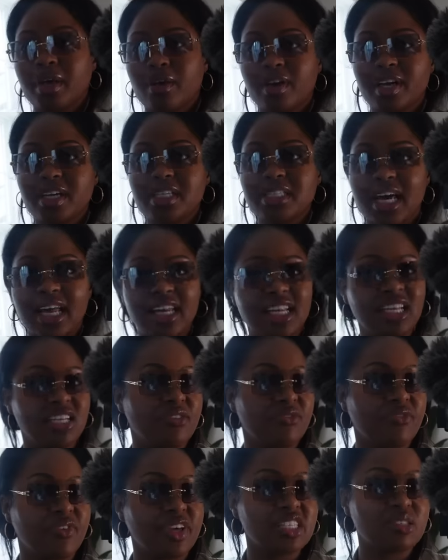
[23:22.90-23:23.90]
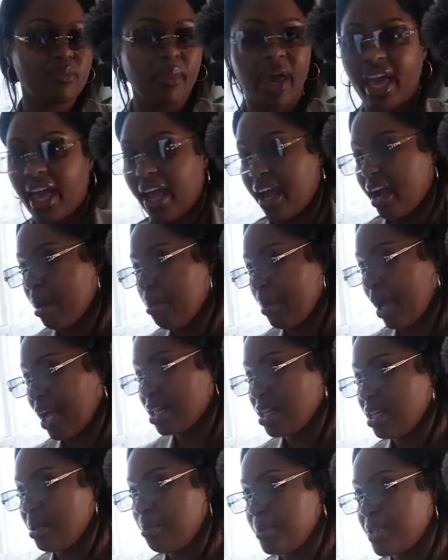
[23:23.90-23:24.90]
earrings. I need to fix my hair. My
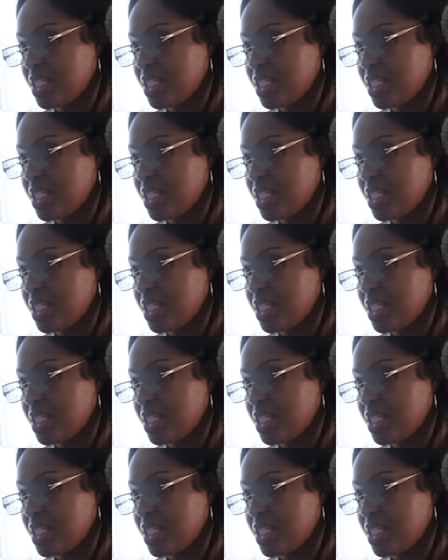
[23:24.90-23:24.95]
clip